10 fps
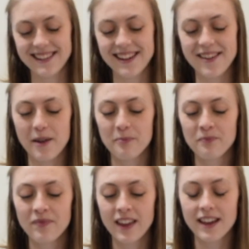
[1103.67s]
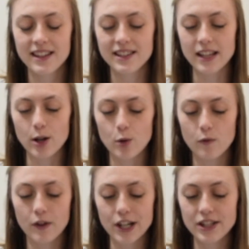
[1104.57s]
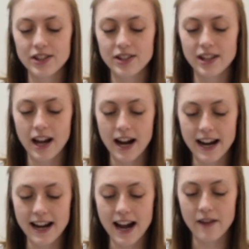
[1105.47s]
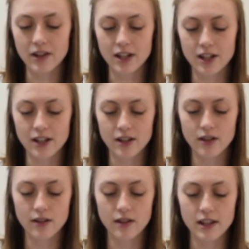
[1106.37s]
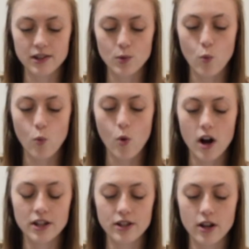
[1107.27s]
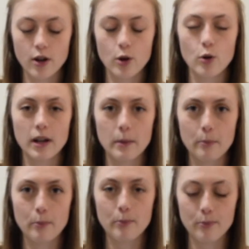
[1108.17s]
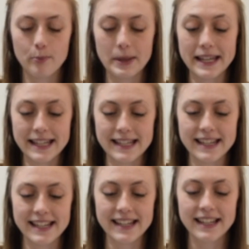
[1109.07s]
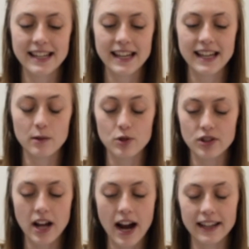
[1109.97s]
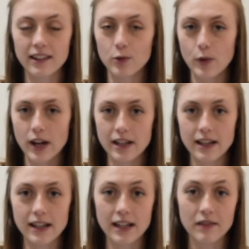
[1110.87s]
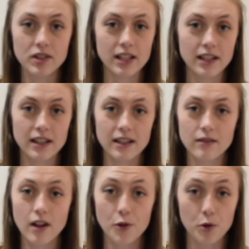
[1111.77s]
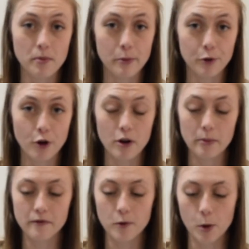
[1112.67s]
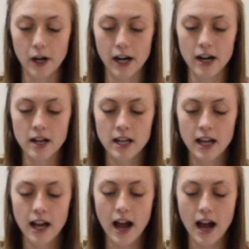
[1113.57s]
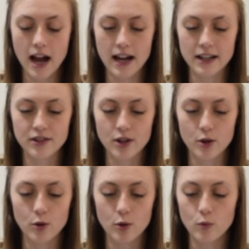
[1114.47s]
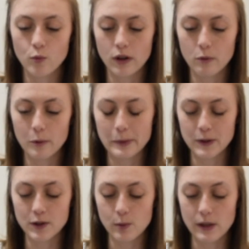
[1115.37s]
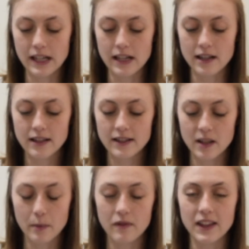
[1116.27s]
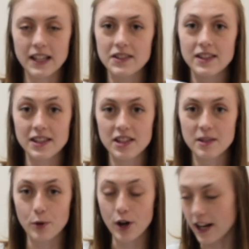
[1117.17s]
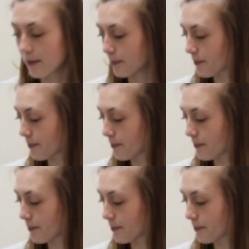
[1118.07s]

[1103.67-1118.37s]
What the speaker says: Okay, so first I have here this Wando pea. It was just highly rated. I've seen it, other people grow it before. So we will be doing some of these this spring.